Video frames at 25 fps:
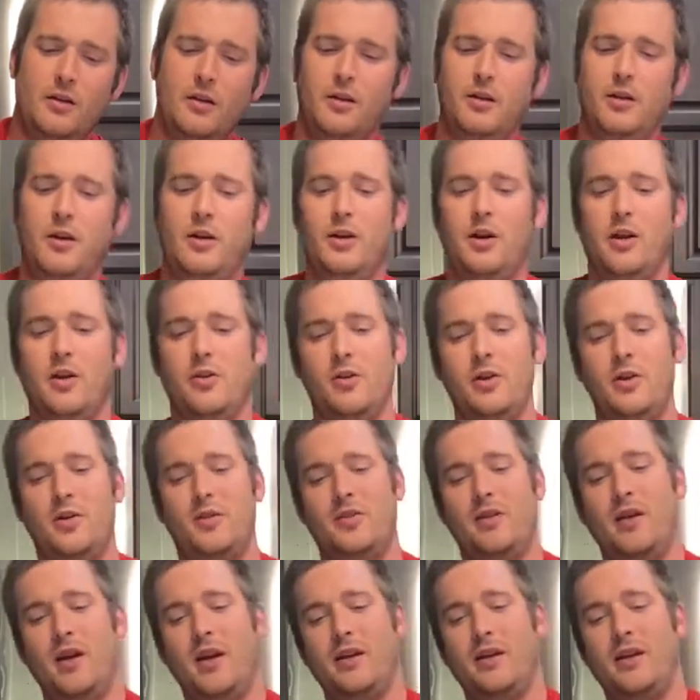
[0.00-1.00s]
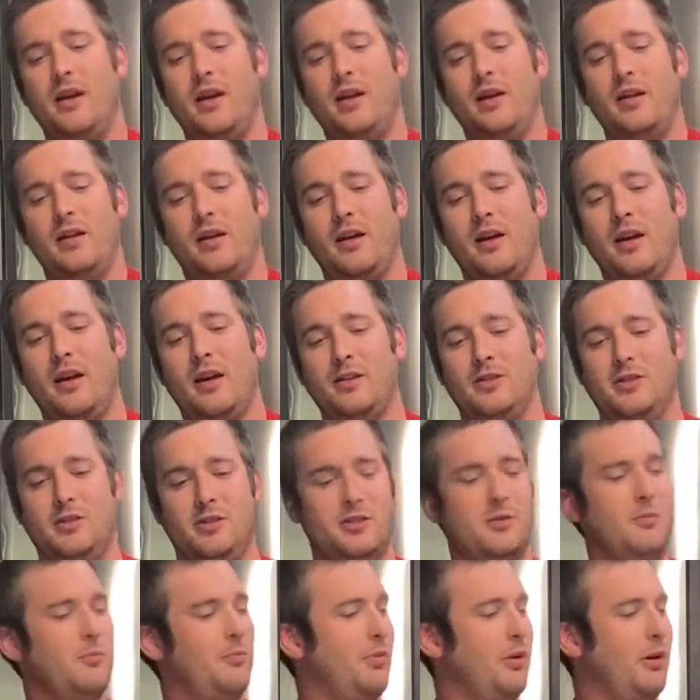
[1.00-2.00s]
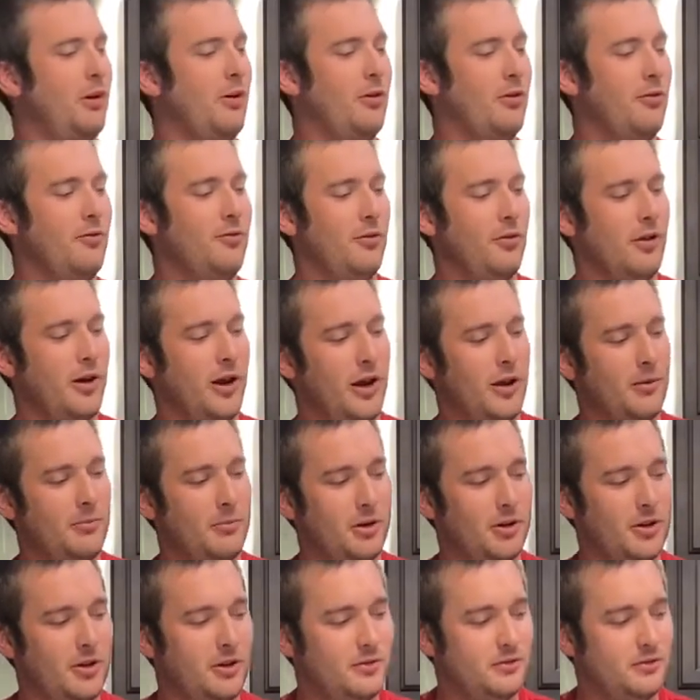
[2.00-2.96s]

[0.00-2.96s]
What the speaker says: you notice that Yuengling has just a beautiful amber.